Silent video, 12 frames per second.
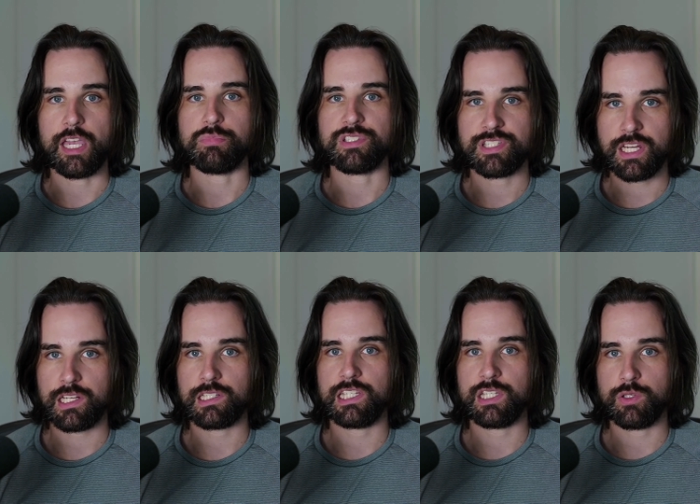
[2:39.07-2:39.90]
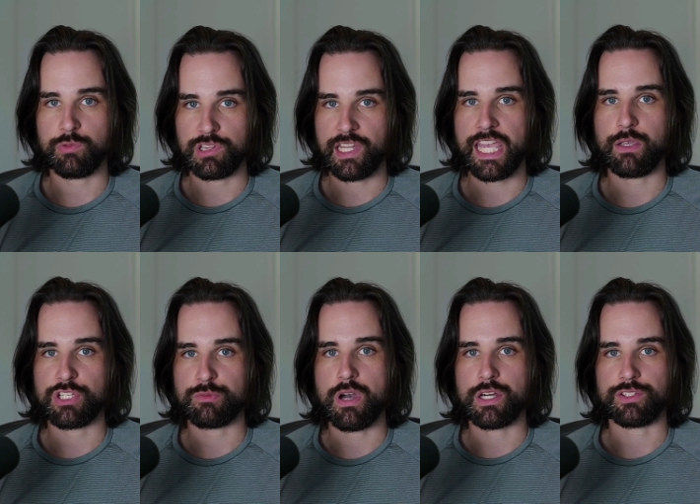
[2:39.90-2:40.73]
Particularly with
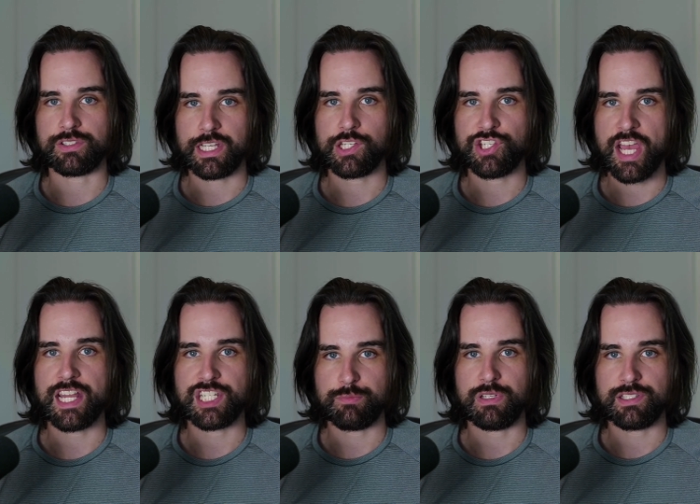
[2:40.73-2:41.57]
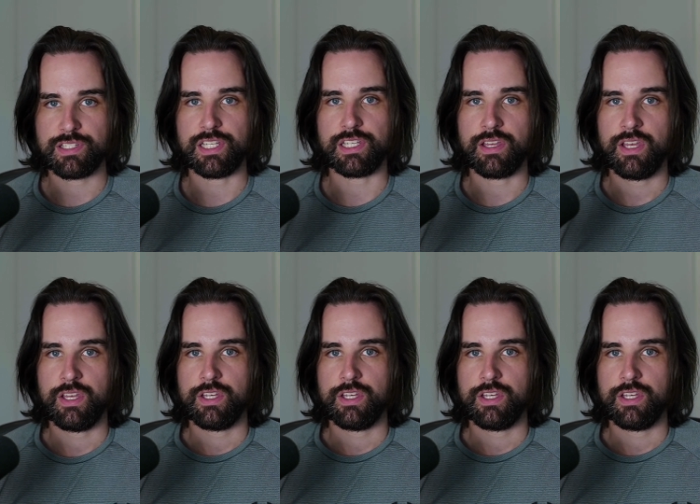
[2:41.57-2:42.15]
language models like ChatGPT.